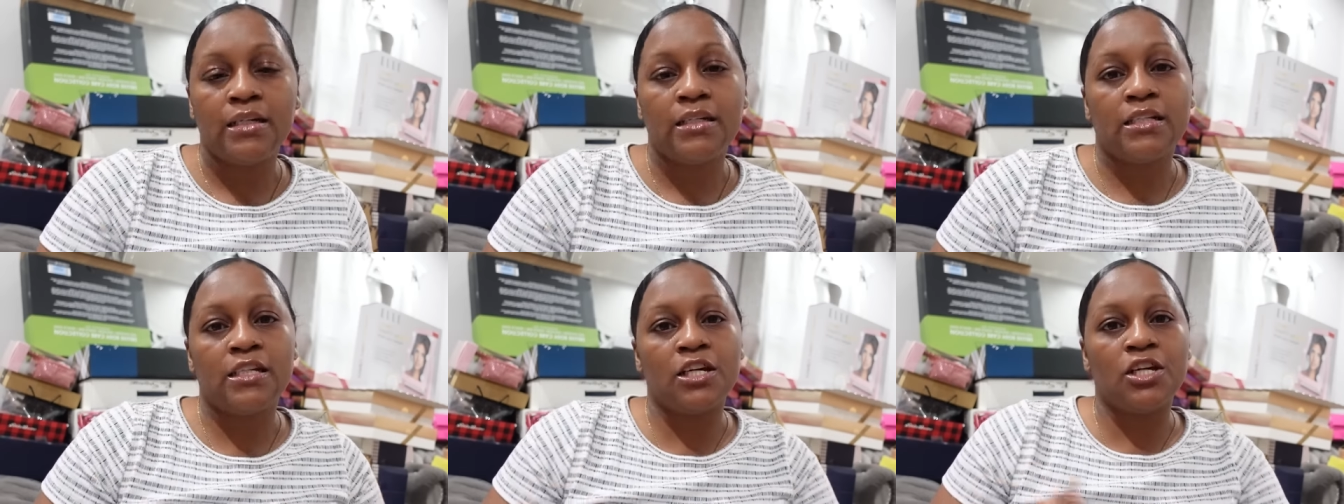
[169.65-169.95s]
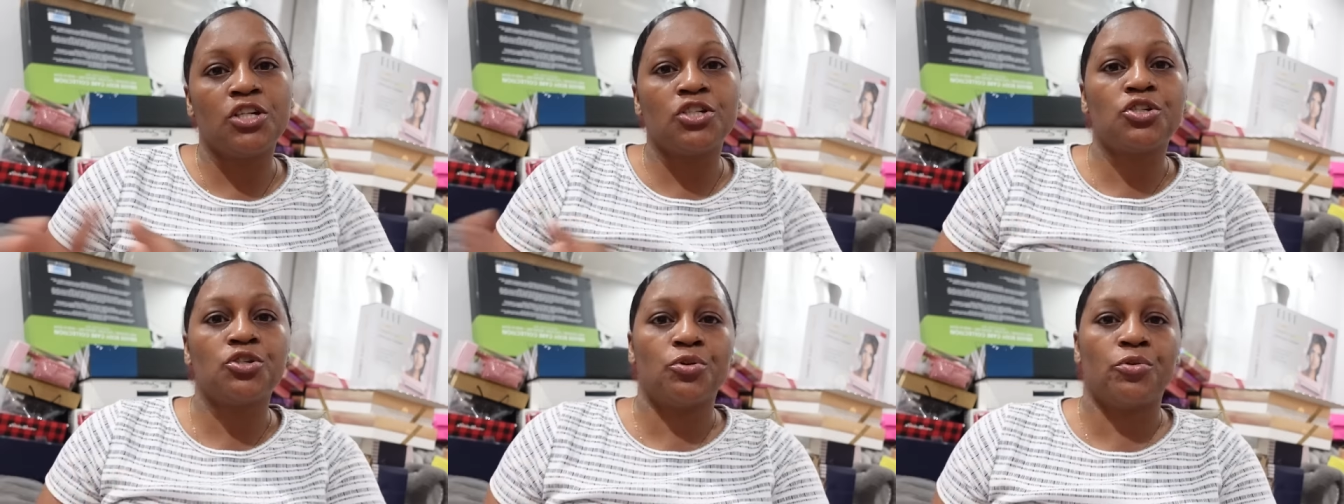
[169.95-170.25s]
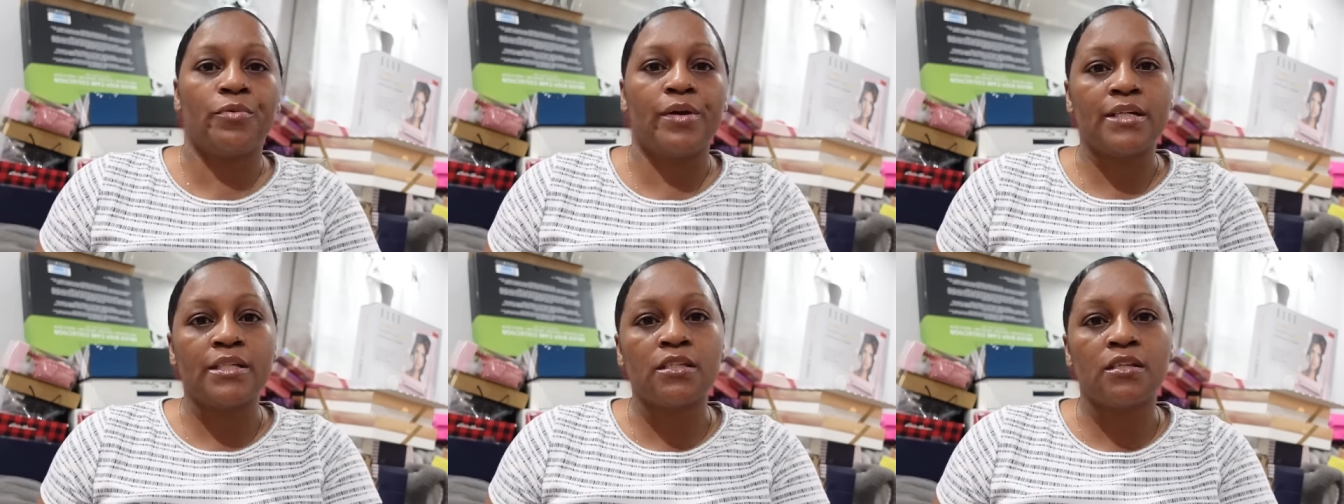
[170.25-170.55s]
to get you the
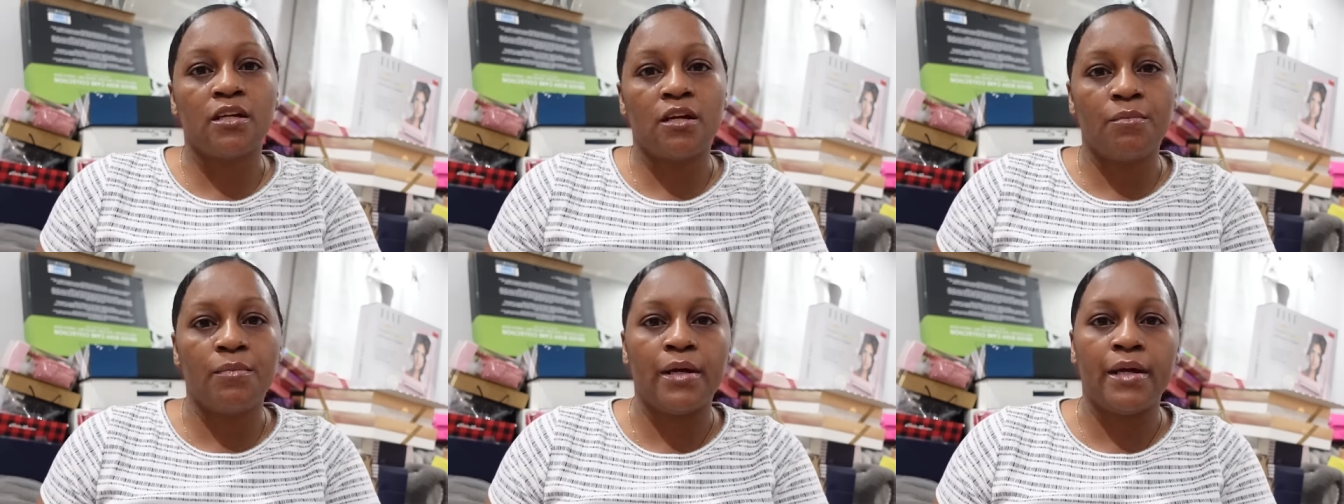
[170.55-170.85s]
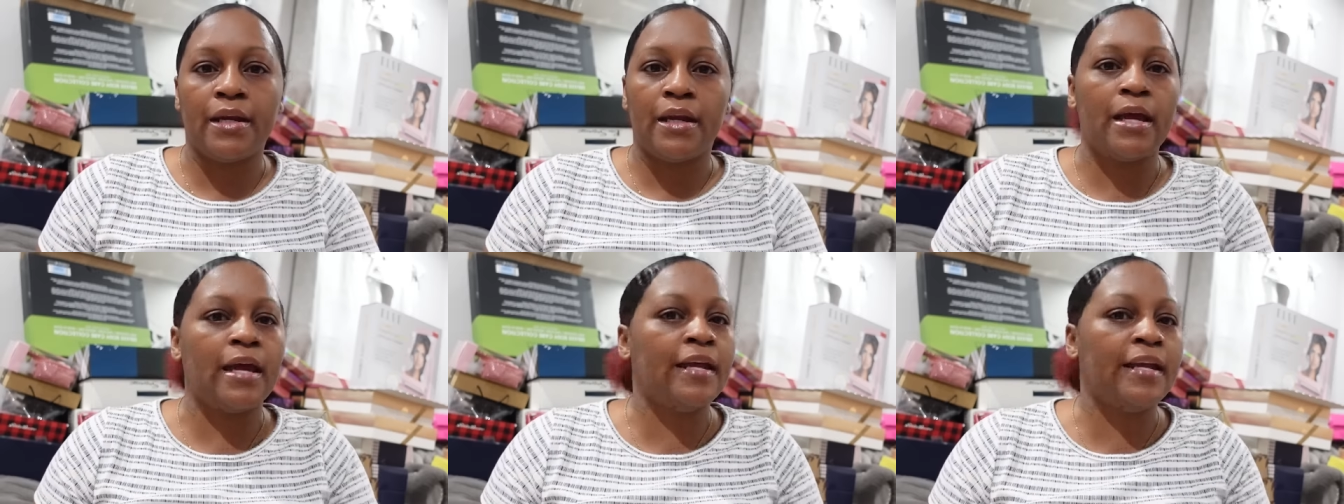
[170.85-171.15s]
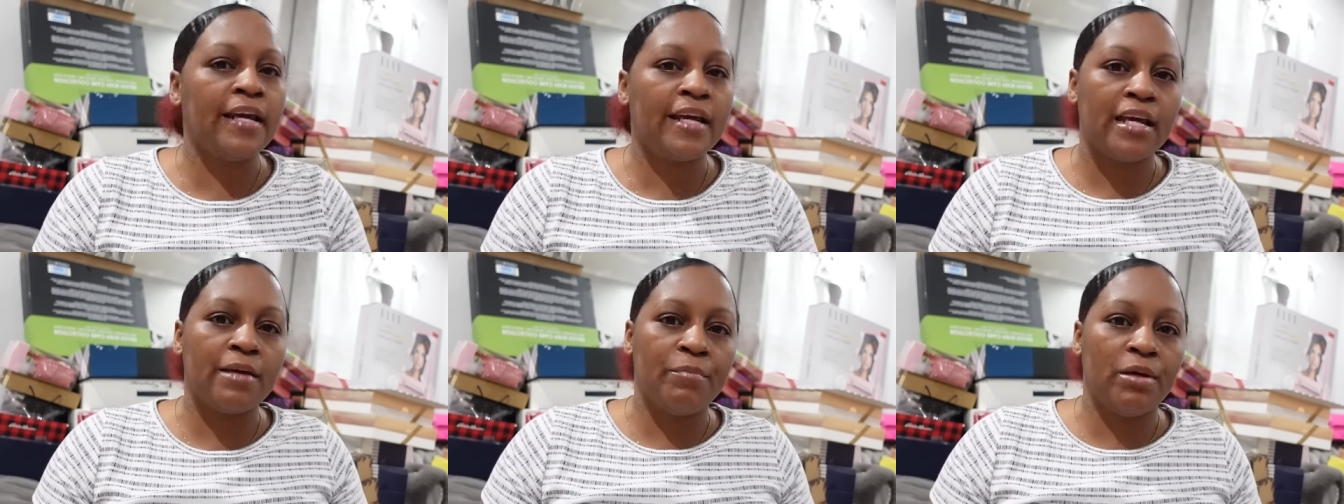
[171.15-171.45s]
rest of the money. And
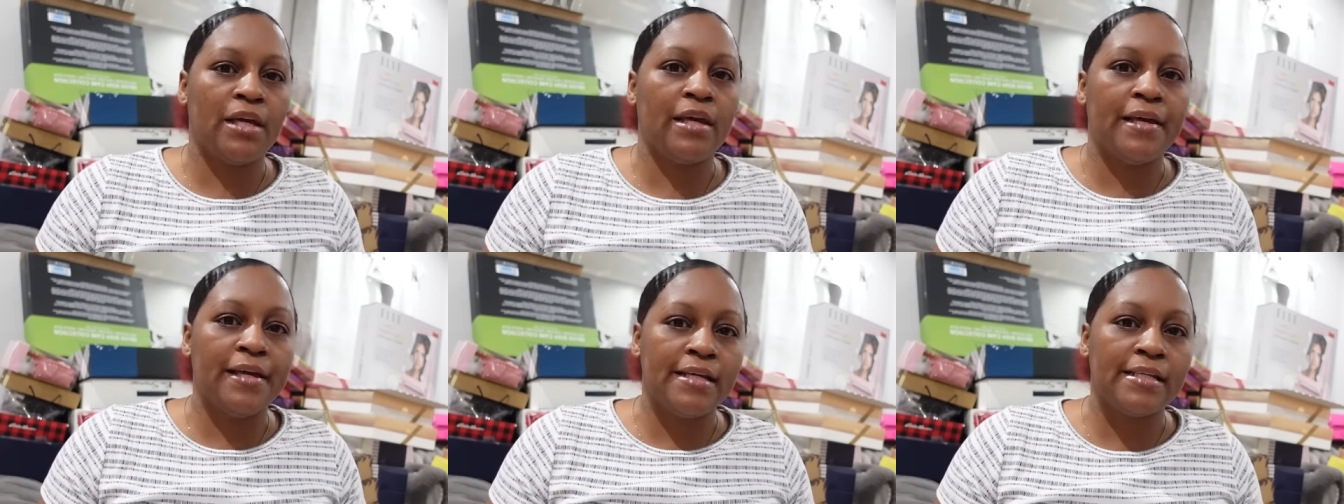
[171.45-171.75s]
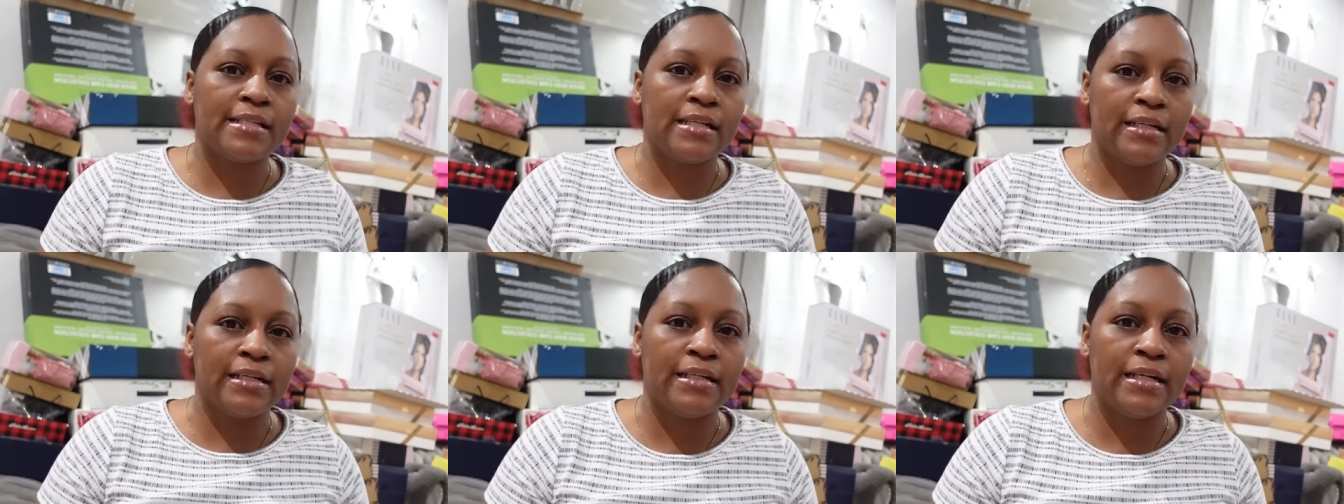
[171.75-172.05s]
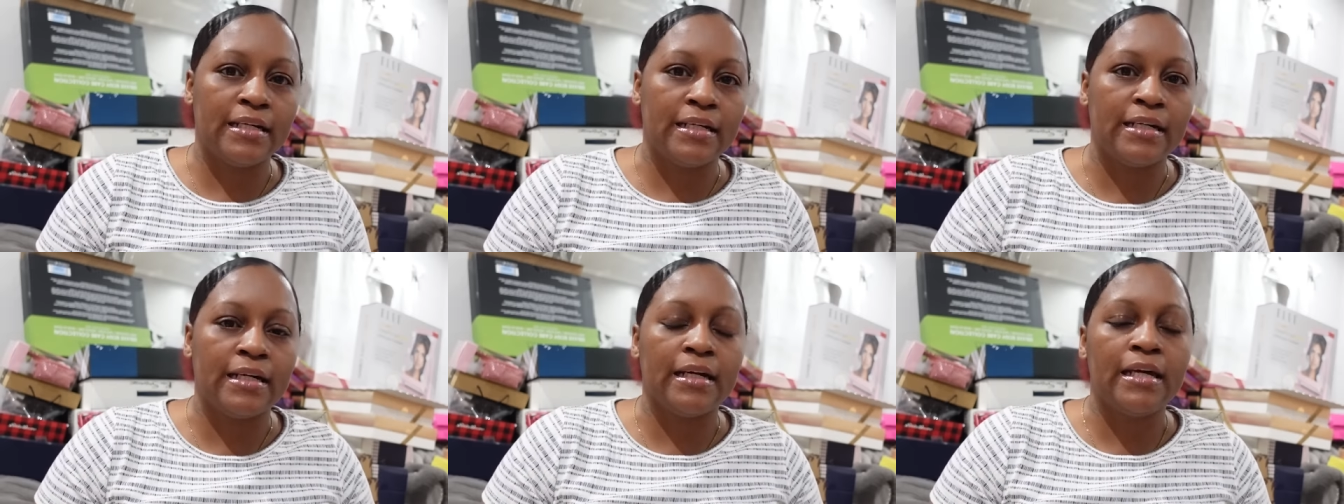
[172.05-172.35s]
it can be easily
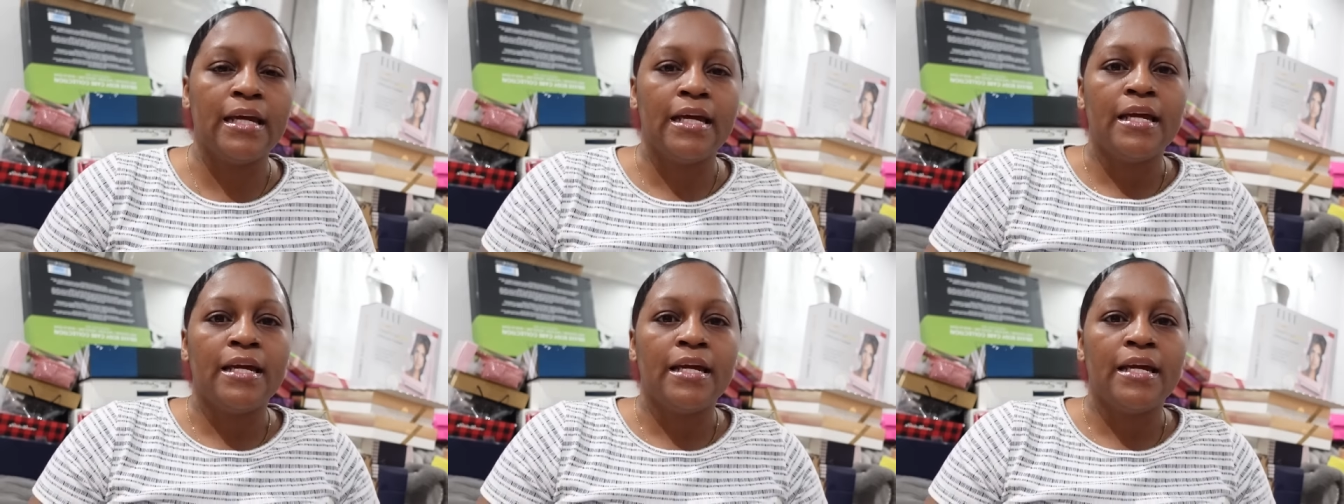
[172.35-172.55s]
done.